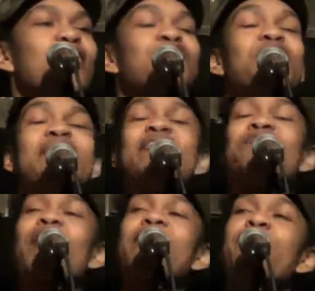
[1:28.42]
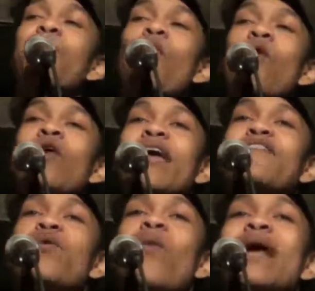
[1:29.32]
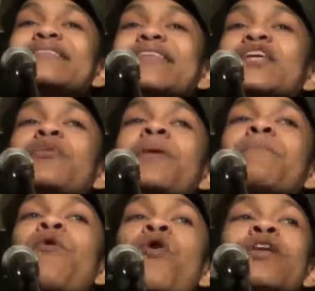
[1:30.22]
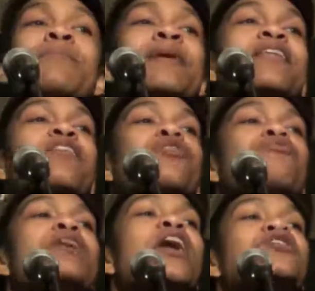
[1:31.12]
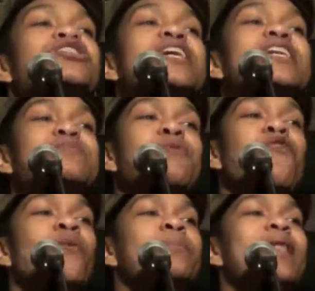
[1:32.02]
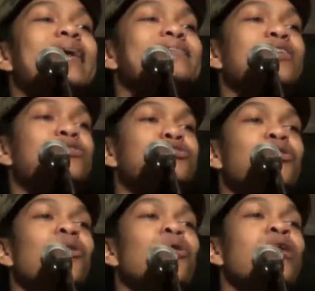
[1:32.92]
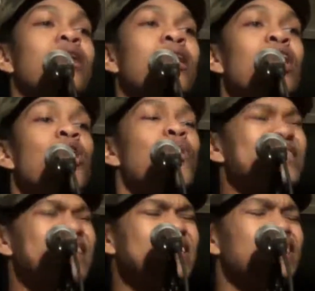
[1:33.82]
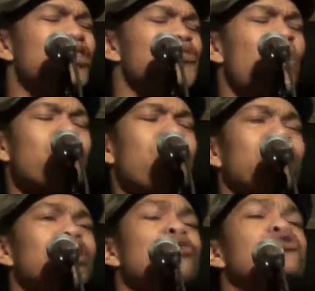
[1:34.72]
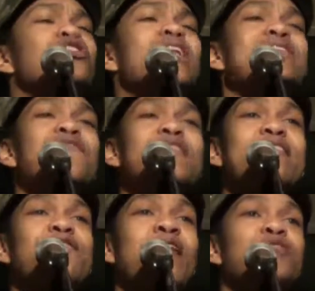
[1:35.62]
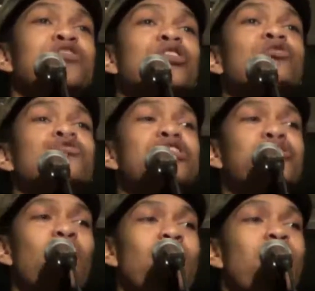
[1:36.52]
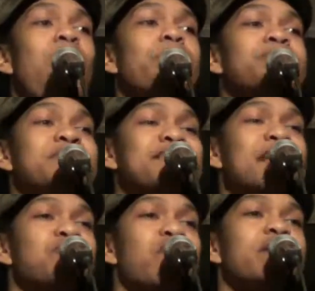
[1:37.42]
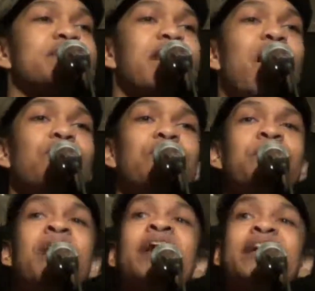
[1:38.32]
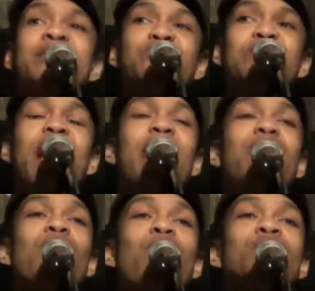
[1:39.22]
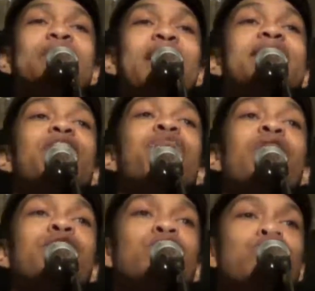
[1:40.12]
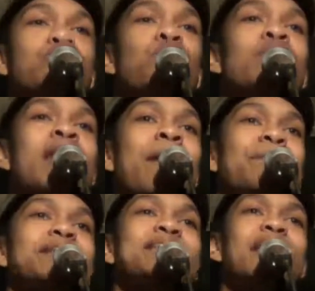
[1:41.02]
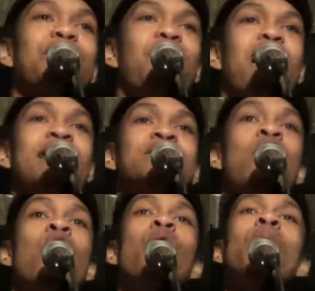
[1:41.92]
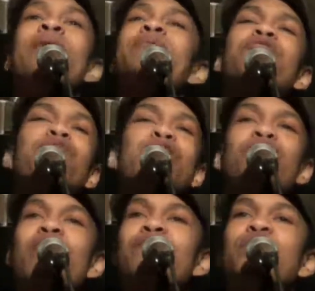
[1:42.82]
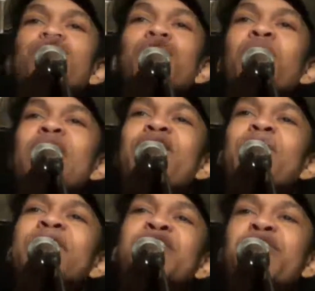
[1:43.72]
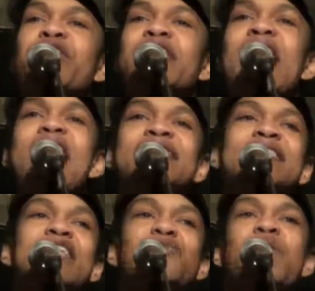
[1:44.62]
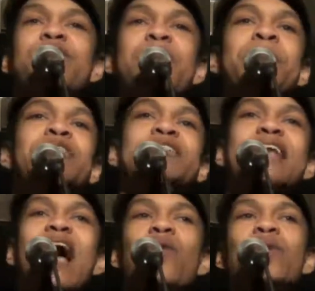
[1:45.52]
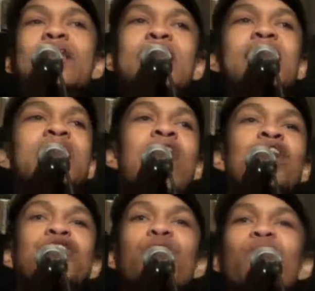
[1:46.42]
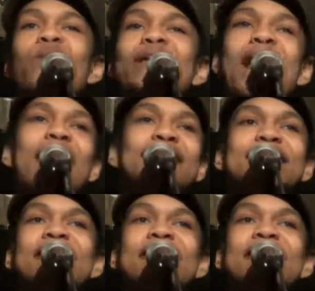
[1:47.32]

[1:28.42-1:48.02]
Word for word: So they divided the poor, gave the whites a little bit more, and there'd be another three hundred years before we blacks settled score. We stick to this word revolution as if it's the final solution to our problems instead of trying to solve them. Gil Scott Heron said that the revolution will not be televised. Well, maybe the real revolution will never materialize unless we as people decide we need unity.